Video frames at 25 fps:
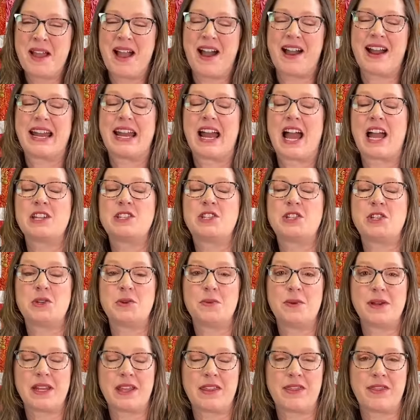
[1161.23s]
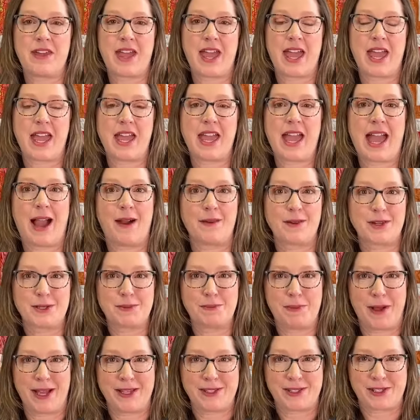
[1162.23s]
All right, I do want to thank our
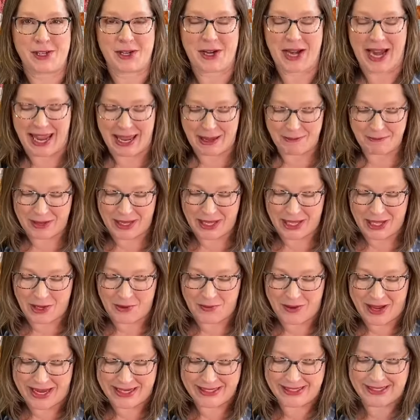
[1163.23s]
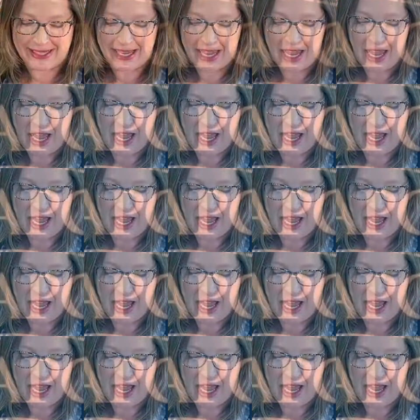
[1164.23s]
sponsor, A P Q S.